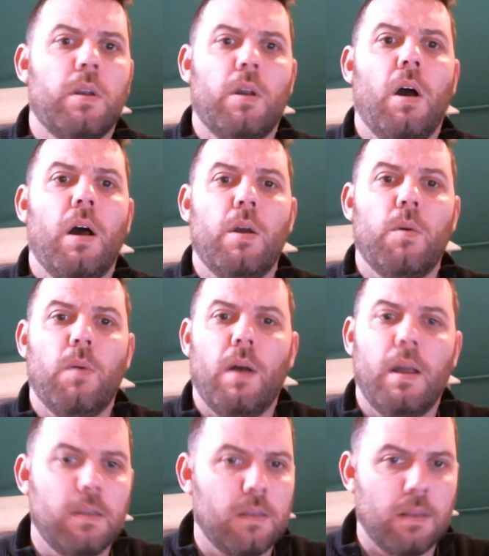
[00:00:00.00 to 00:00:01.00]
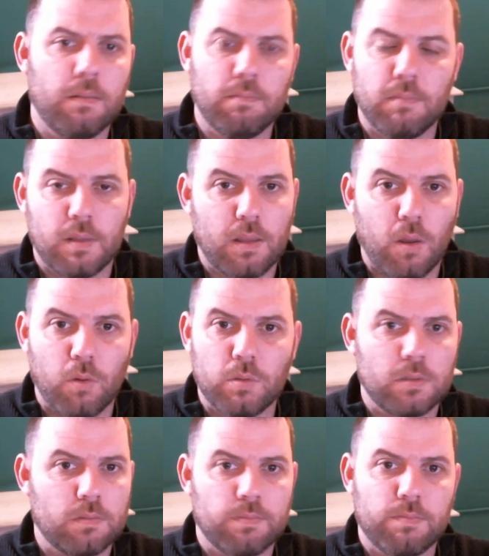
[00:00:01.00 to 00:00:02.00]
and Ohio, right? And then
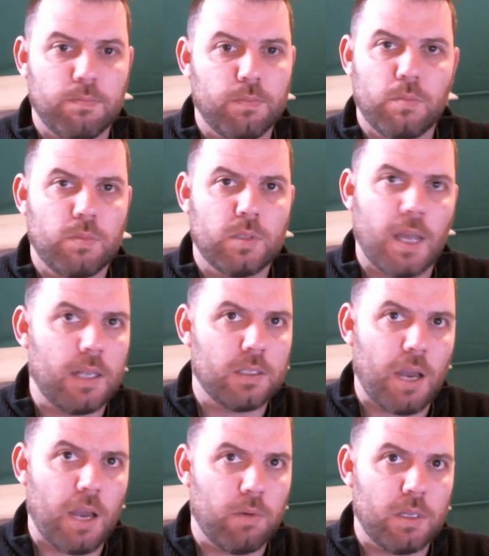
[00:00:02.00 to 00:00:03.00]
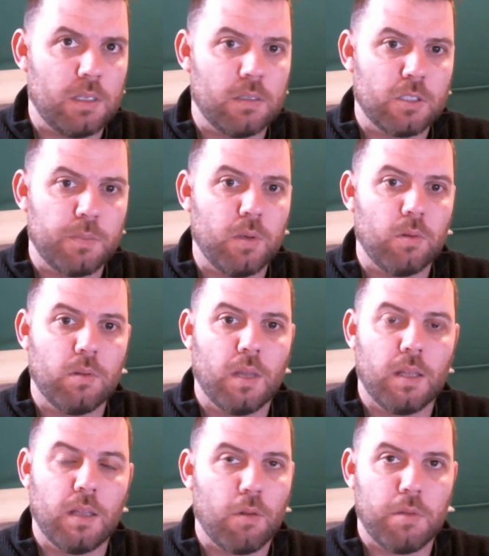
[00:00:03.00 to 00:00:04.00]
those states aren't really in dispute.
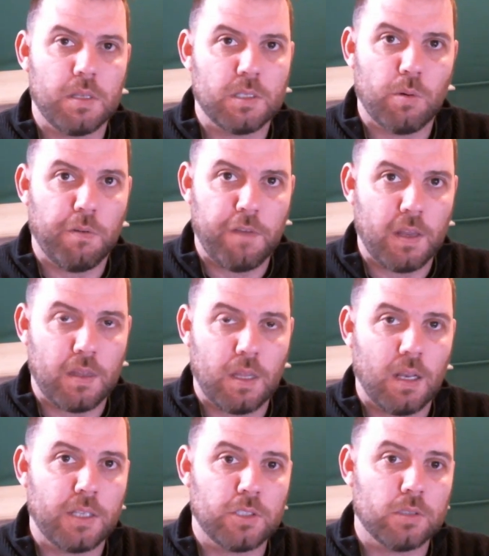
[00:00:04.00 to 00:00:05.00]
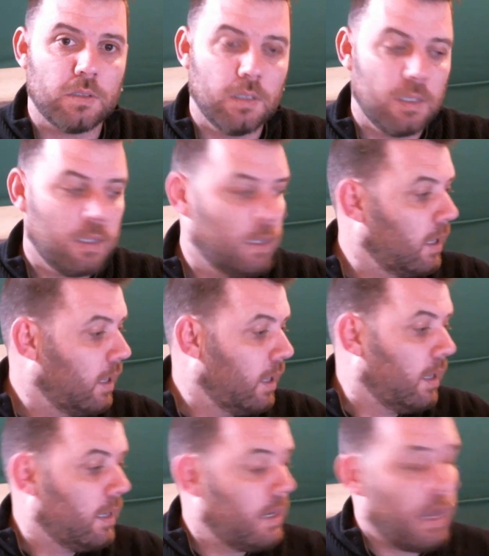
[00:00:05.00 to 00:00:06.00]
I don't think it's going to affect the election.
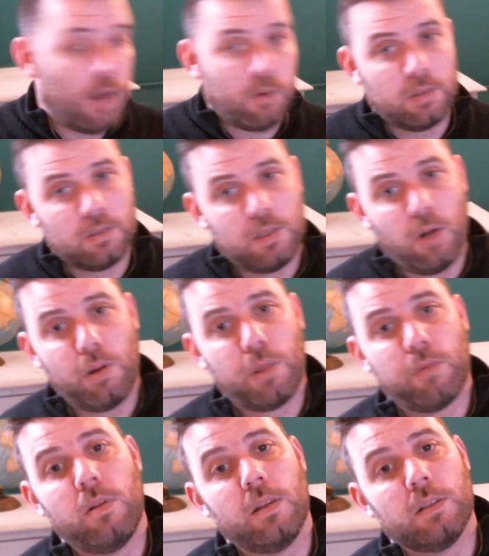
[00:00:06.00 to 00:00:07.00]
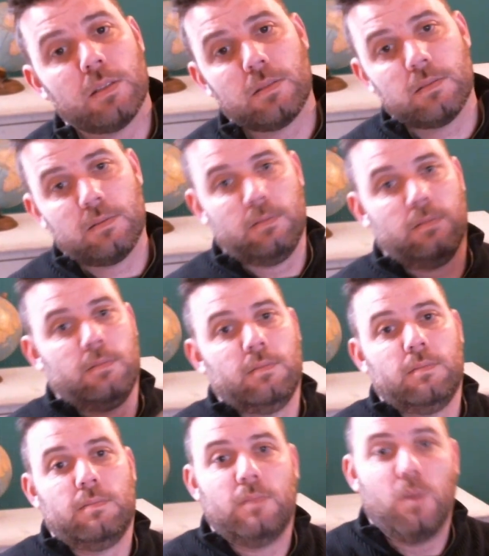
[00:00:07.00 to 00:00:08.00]
Now, going through this
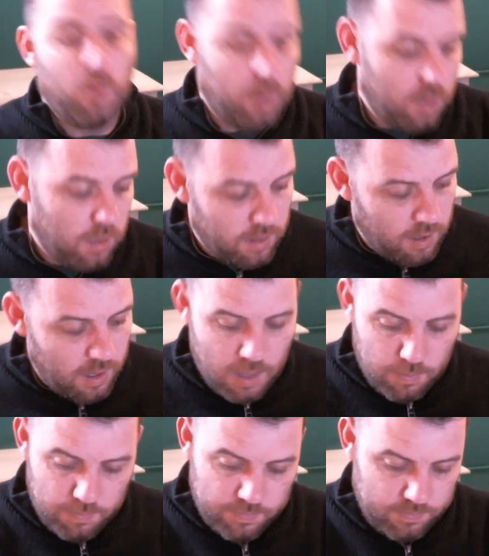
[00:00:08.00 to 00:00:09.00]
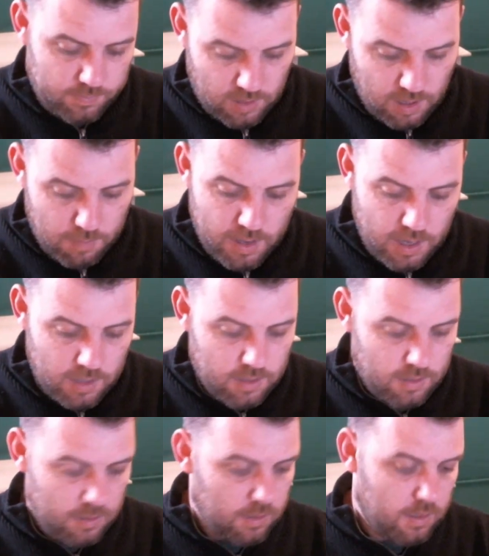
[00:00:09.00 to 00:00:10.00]
auditor that I made
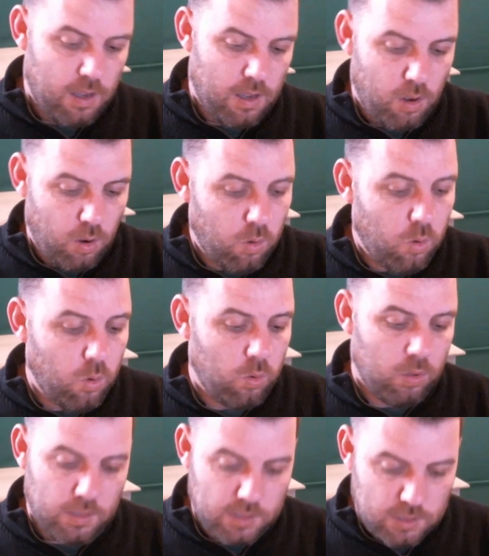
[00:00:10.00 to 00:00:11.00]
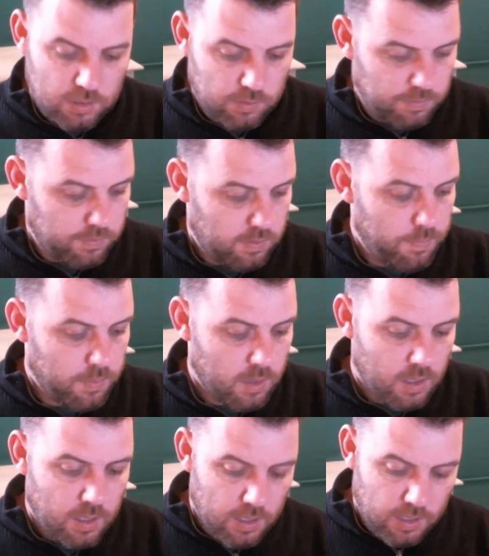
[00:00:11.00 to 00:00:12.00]
a whole list of
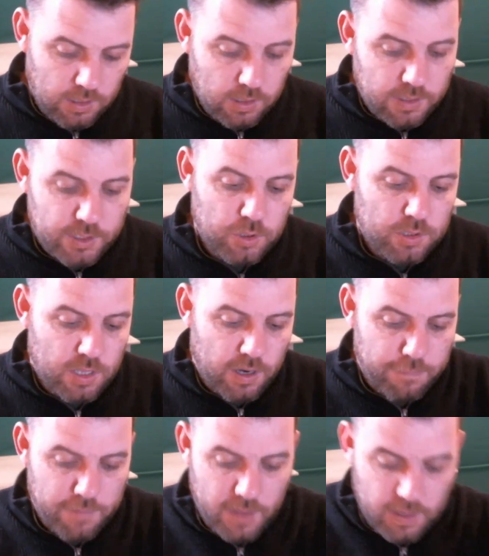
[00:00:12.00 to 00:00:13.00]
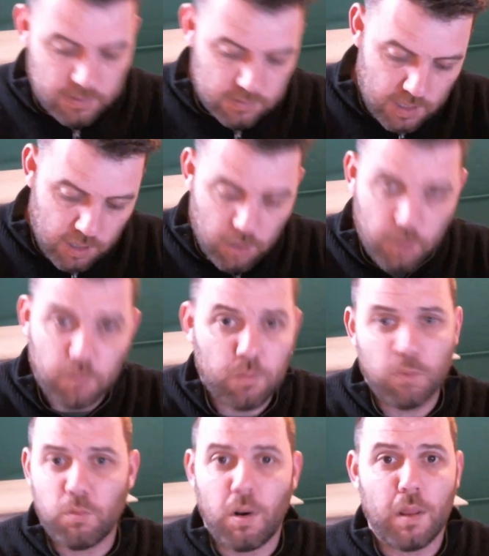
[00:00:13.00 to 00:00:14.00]
little issues that I found. And I'm going to
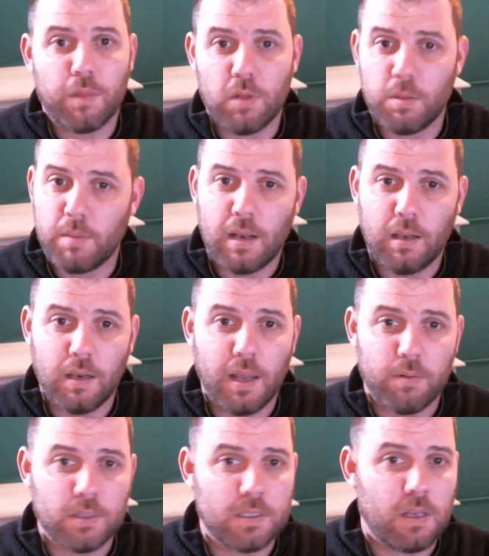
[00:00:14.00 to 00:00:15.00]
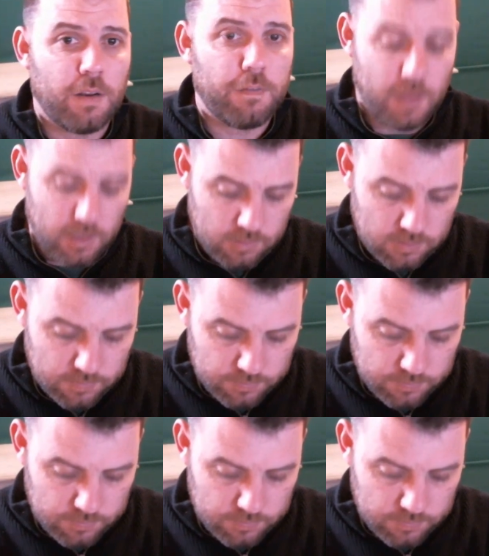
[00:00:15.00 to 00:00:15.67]
run through them now, little errors that I found.